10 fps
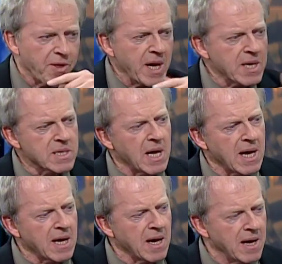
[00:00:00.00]
things
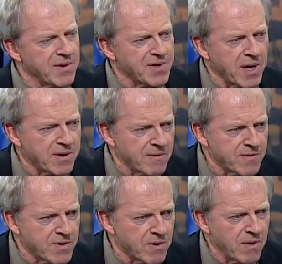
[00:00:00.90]
like
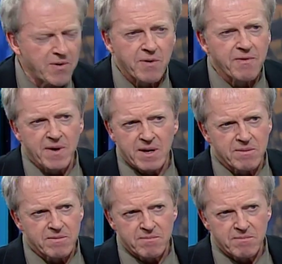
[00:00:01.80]
incentives to retrofit